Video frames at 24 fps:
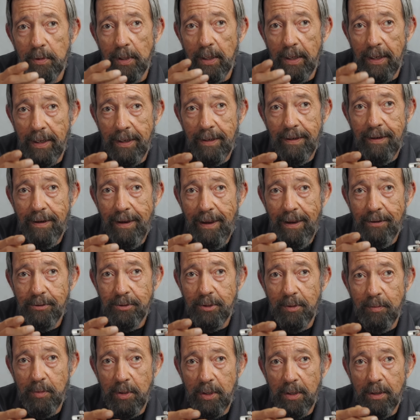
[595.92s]
link has
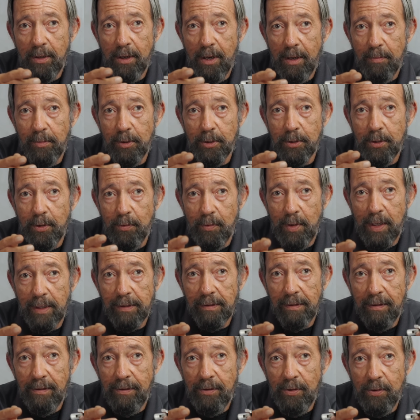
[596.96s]
to be accomplished
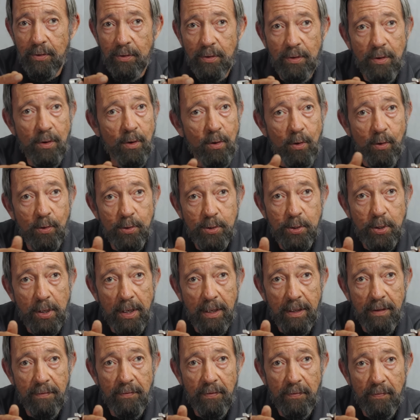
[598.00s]
correctly or the whole
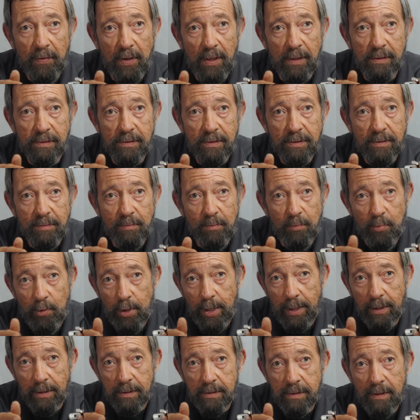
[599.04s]
chain of events
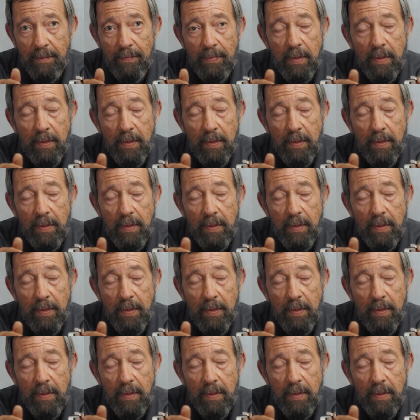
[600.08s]
breaks.